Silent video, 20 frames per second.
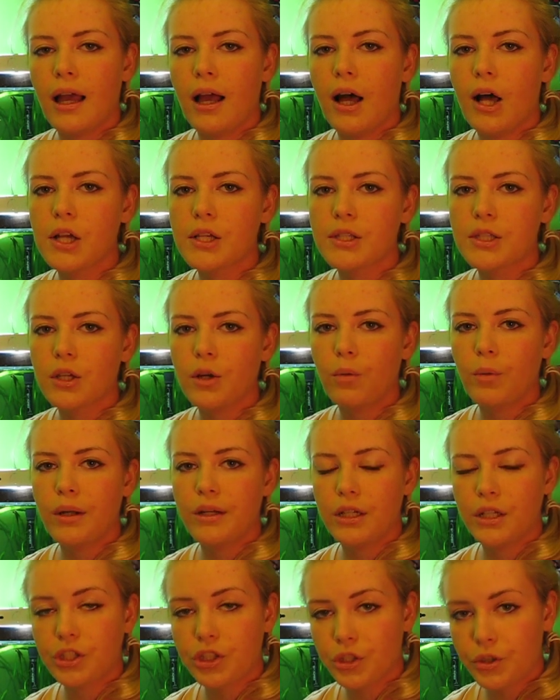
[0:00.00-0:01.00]
Also, when
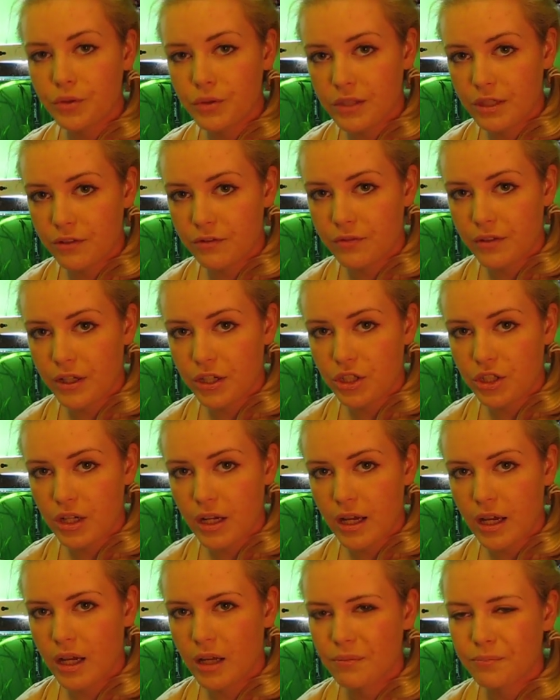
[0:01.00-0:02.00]
introducing fish,
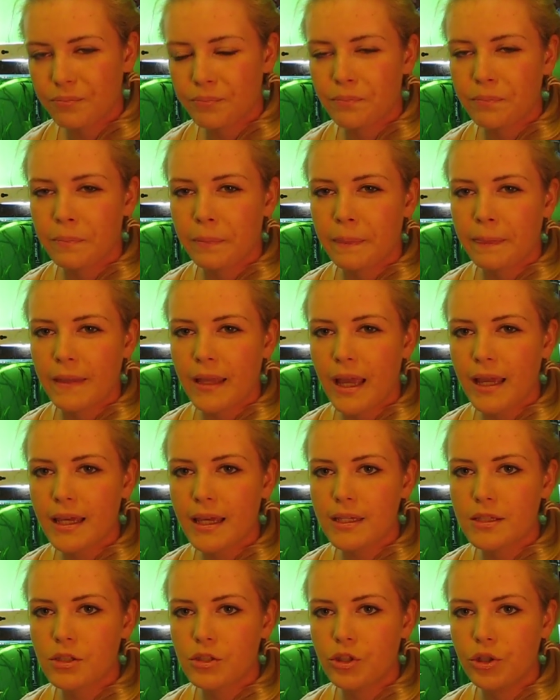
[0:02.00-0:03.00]
I
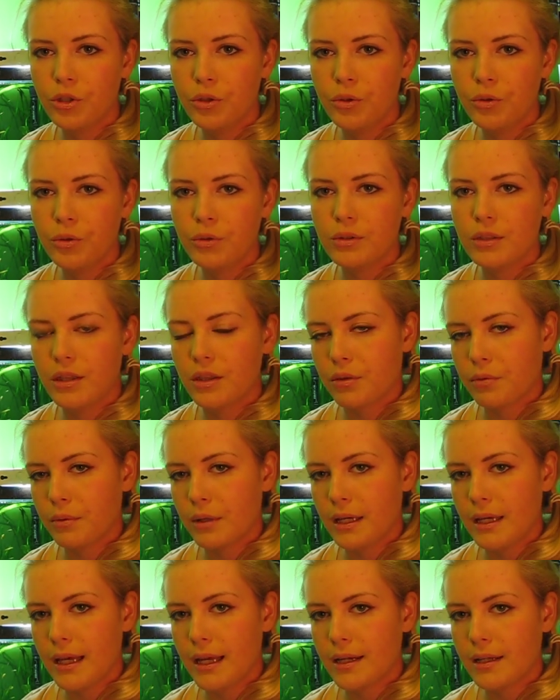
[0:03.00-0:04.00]
guess 2 to
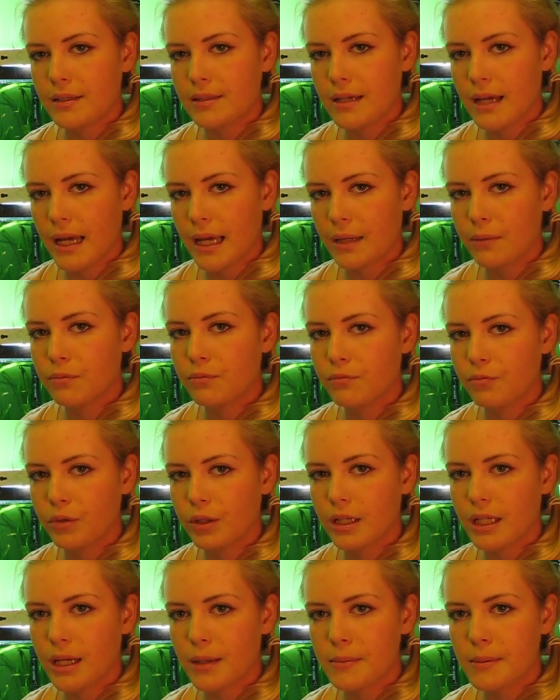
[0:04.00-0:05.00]
3 at a time when
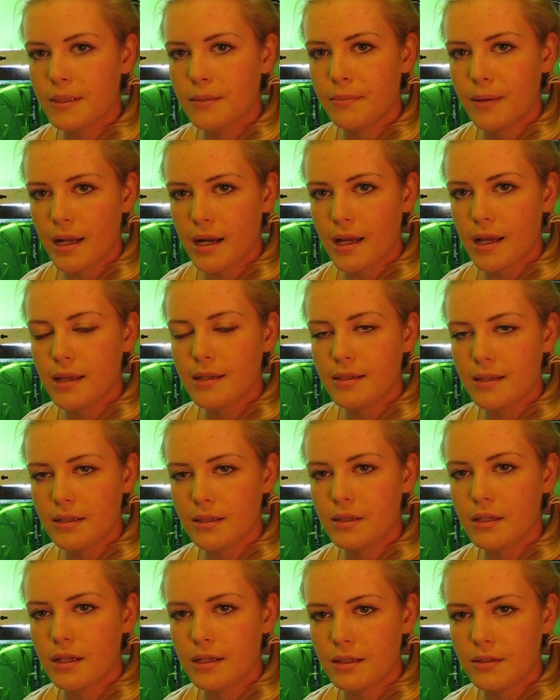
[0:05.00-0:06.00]
it comes to
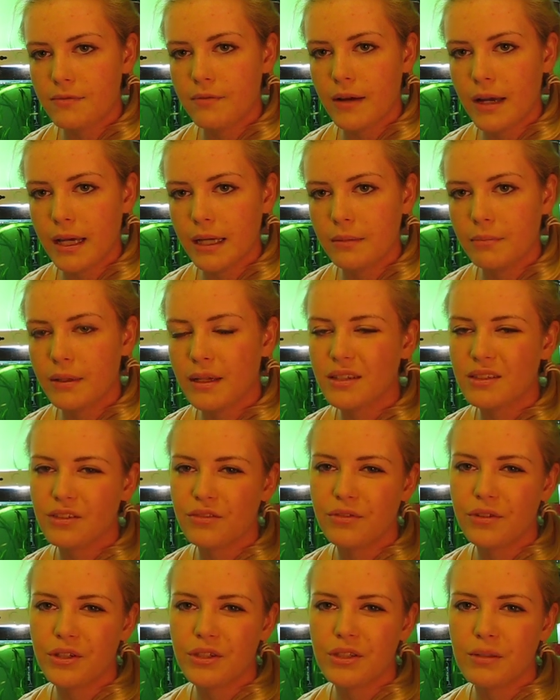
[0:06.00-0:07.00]
bettas is fine, because they're
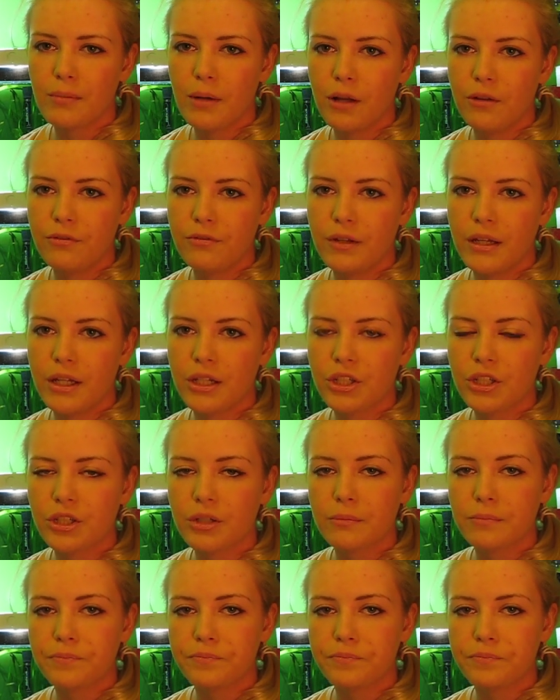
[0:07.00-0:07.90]
very small fish.